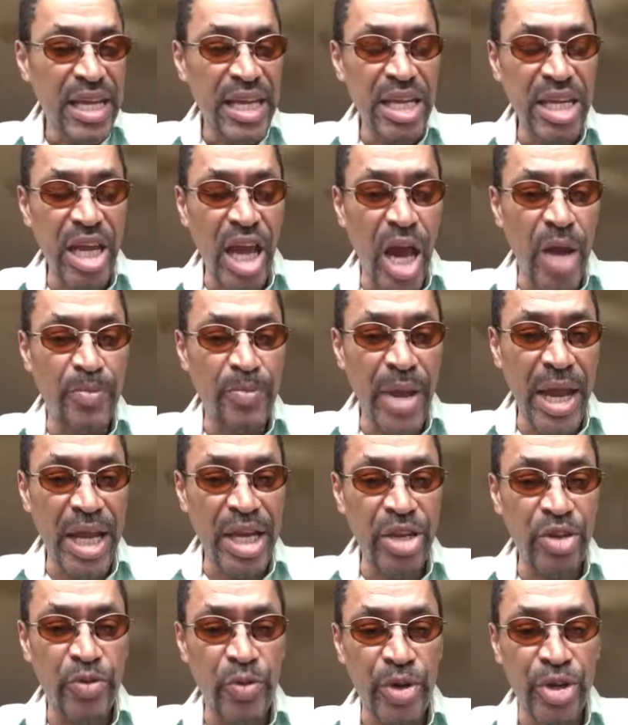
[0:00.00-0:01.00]
He
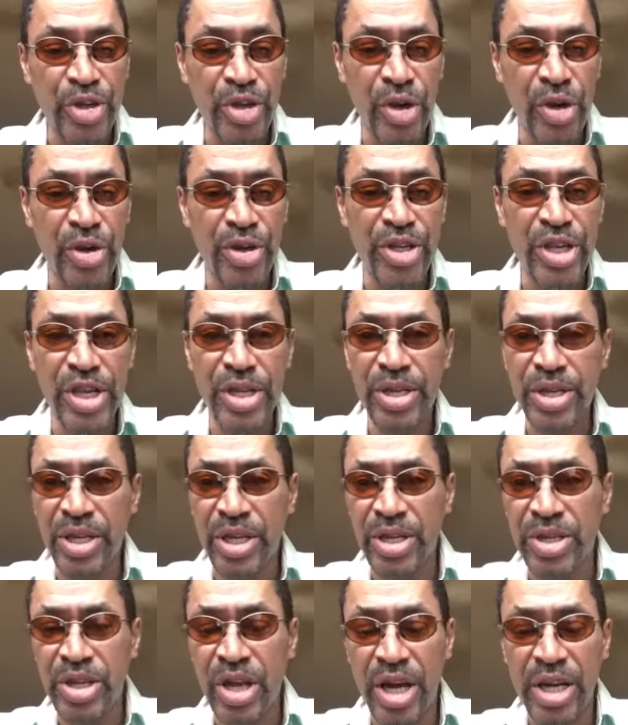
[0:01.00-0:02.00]
made his return since the
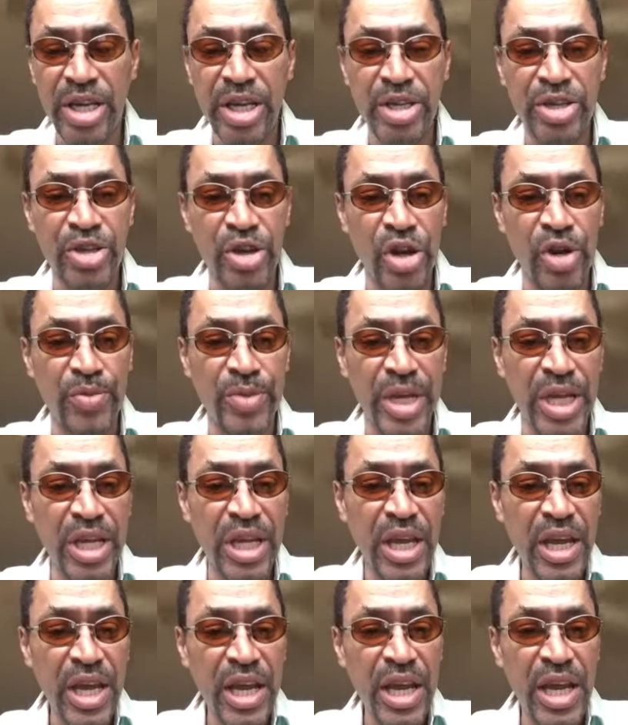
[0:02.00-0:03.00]
Kentucky
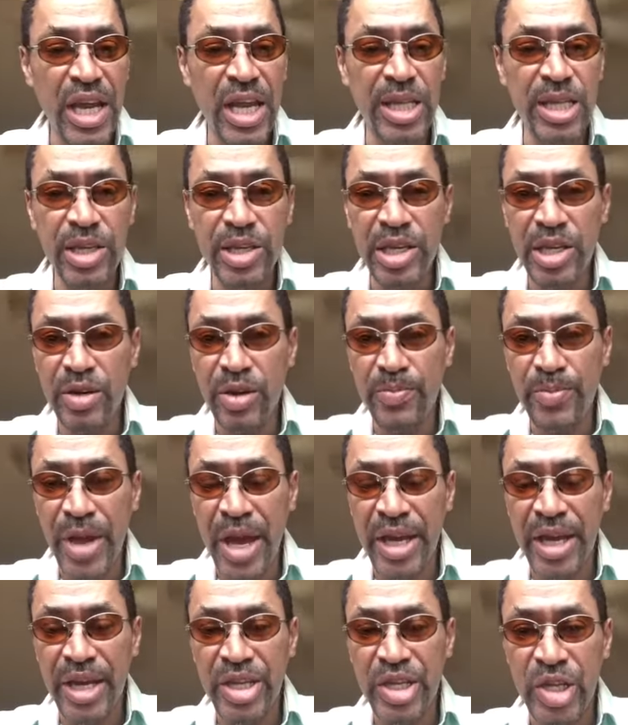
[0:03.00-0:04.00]
Derby and the
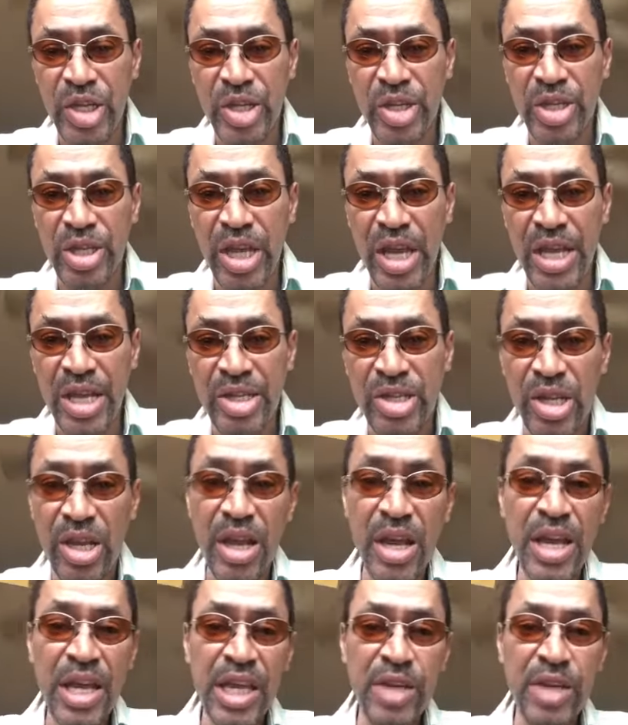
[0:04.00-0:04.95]
Pegasus Stakes.